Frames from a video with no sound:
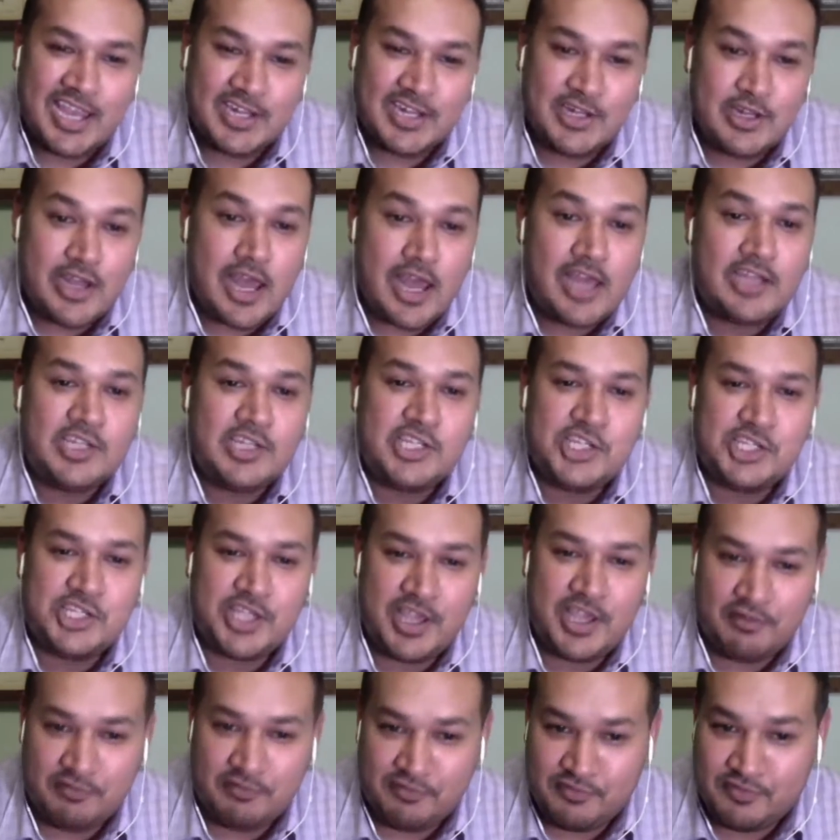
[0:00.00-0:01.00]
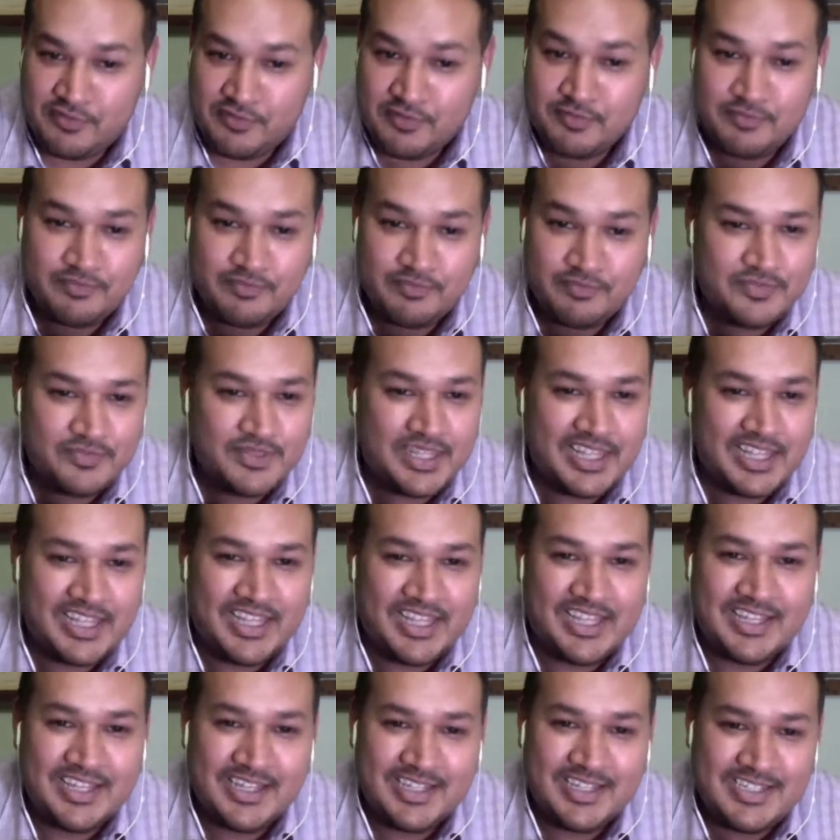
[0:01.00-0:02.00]
not a chef.
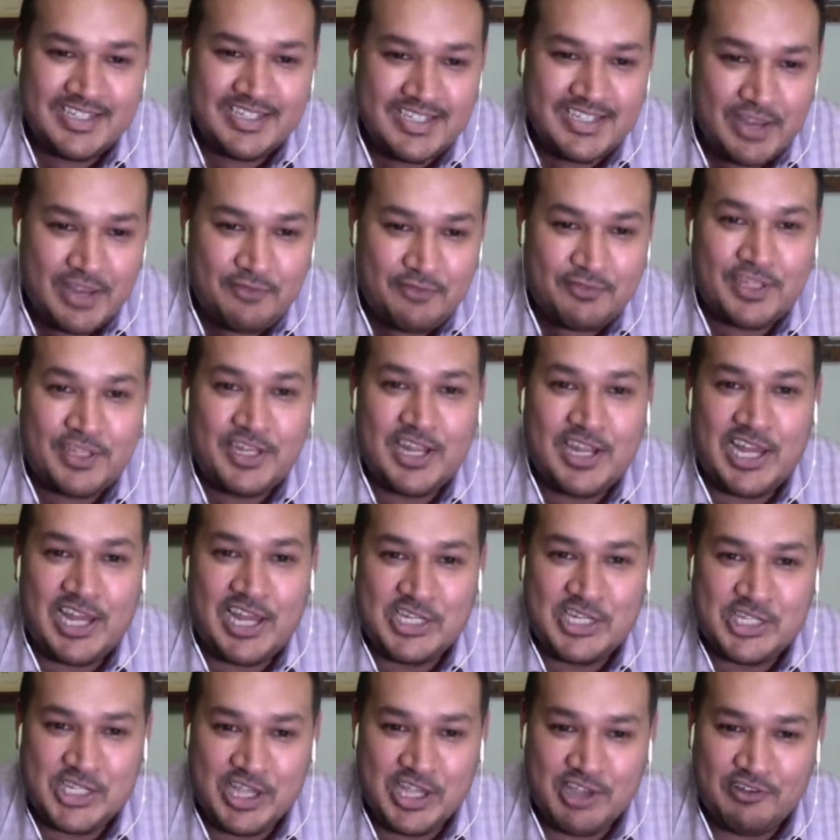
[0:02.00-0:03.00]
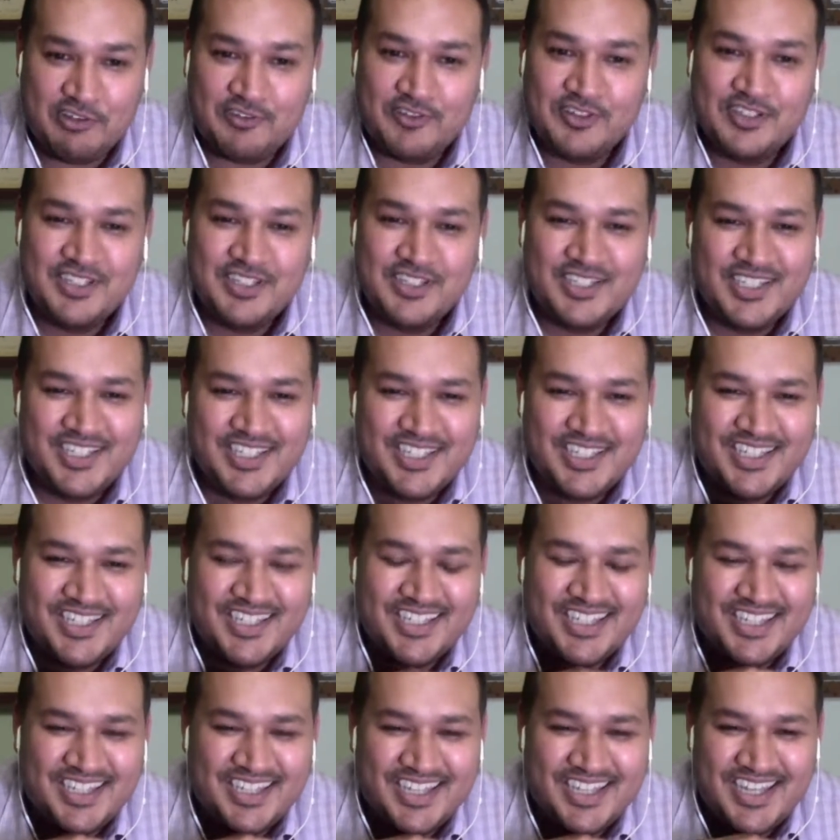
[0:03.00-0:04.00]
Definitely not a chef.
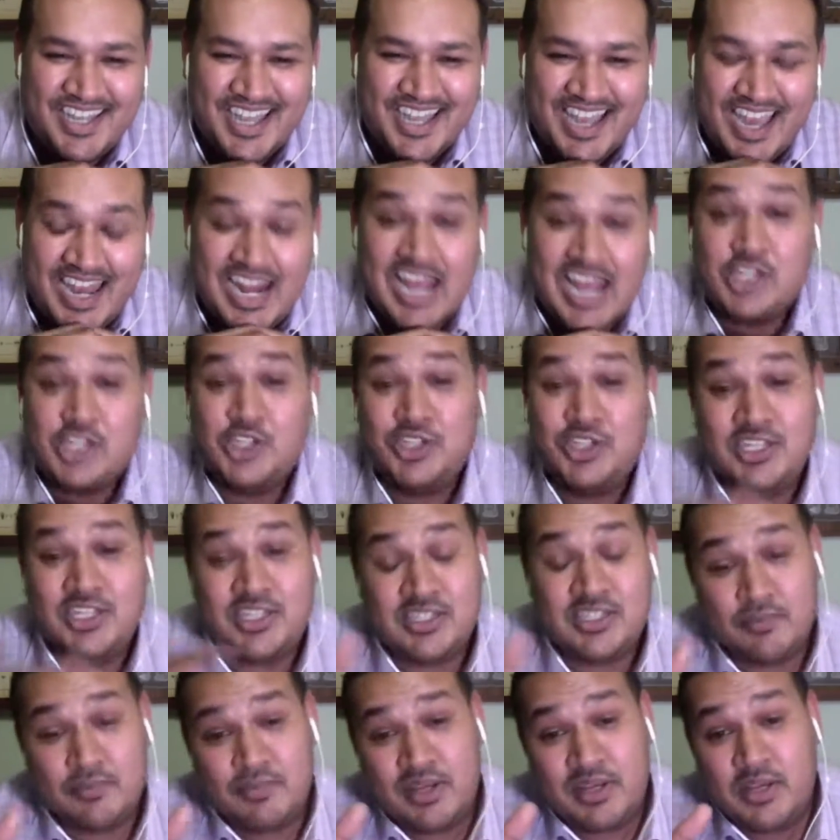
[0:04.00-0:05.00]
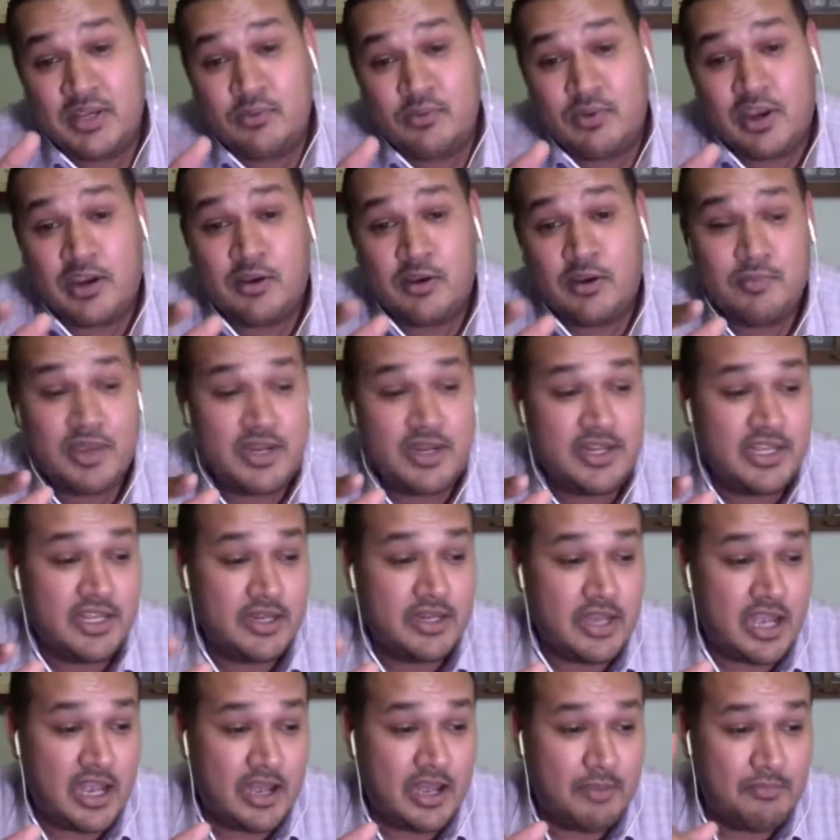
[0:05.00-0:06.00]
And actually, somebody
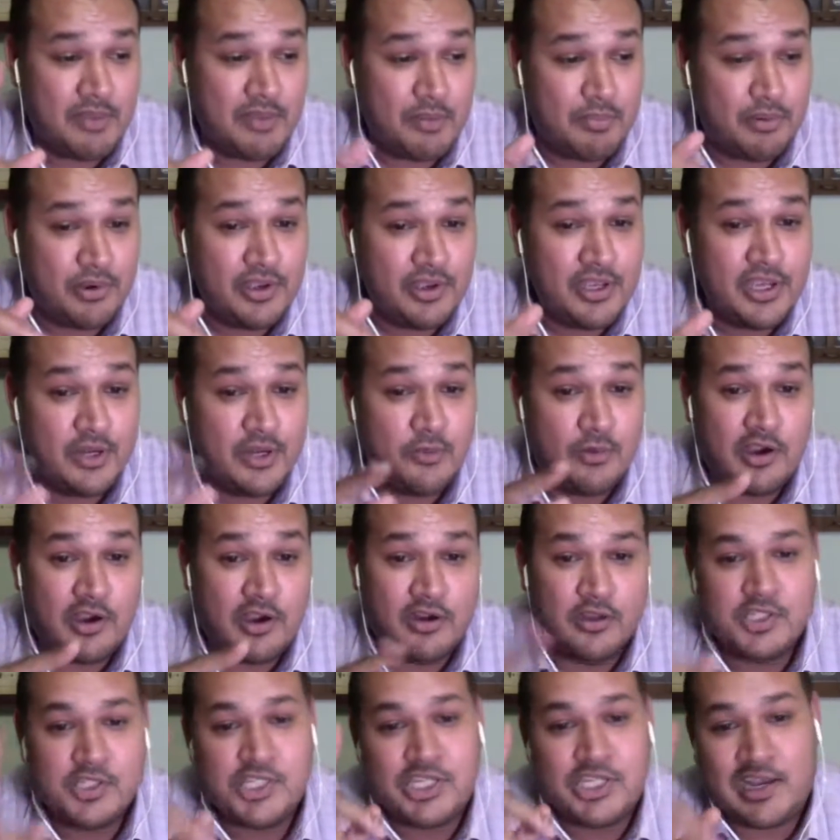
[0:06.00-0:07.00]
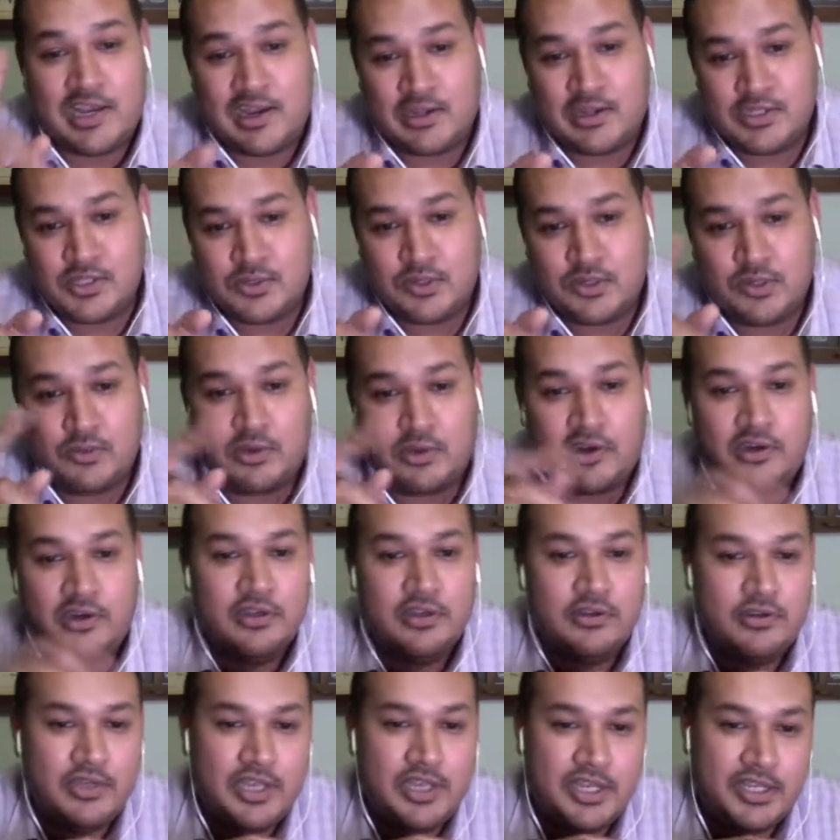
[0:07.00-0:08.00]
recommended my boy Eduardo. Shout out to
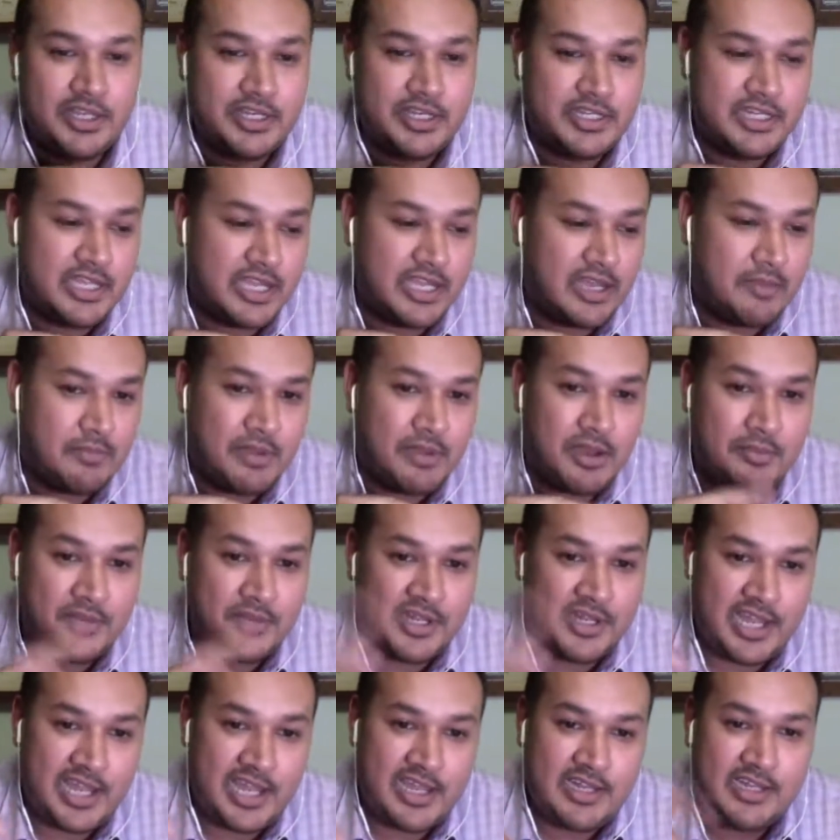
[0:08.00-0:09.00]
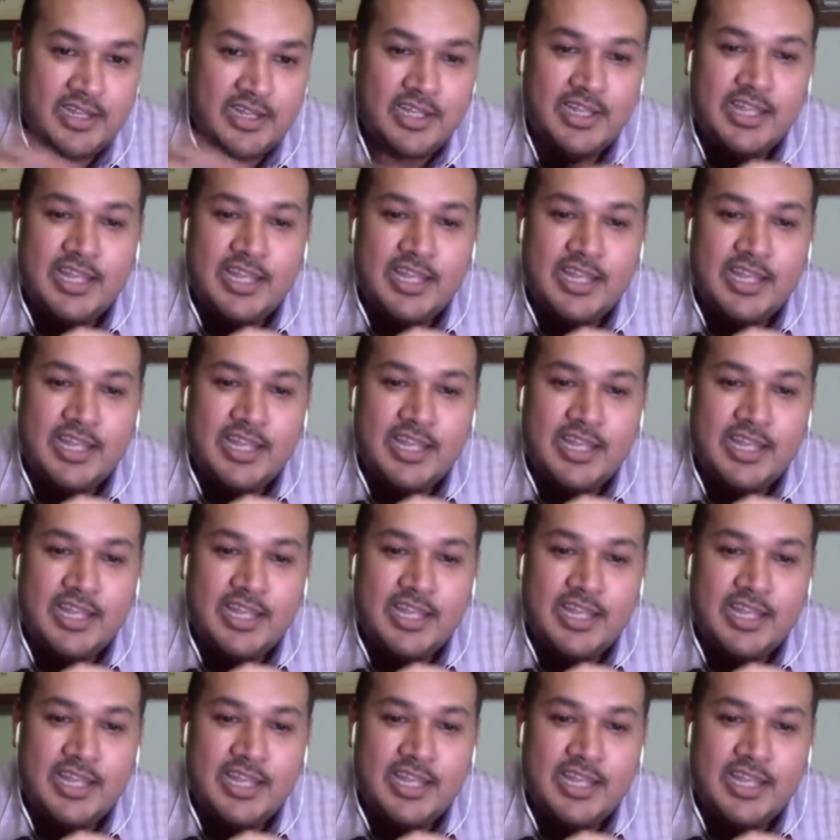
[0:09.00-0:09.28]
Eduardo and mom and dad.